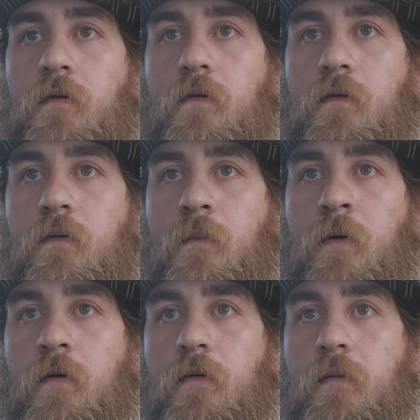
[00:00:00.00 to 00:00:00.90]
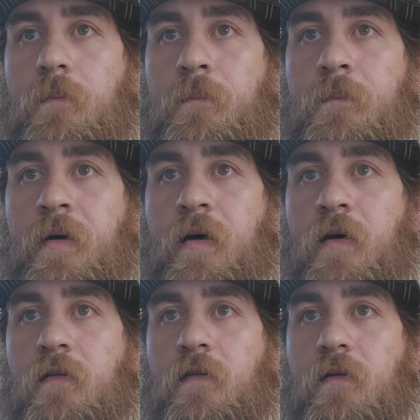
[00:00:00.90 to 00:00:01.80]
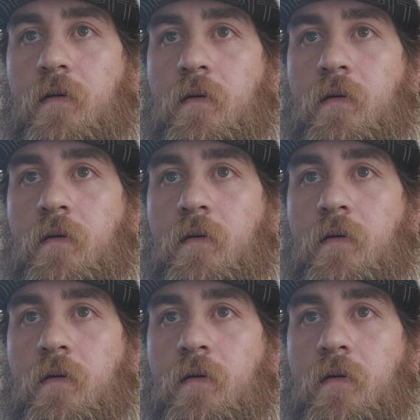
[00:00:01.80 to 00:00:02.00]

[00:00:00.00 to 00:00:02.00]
smart butt